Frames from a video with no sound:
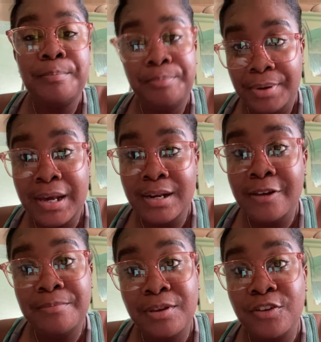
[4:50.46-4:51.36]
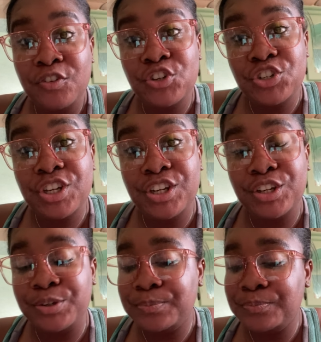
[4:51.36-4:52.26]
but I love me a fish cake.
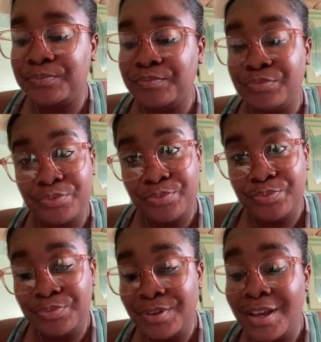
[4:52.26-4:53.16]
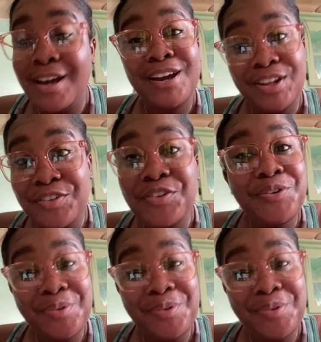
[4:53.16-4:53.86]
And if you're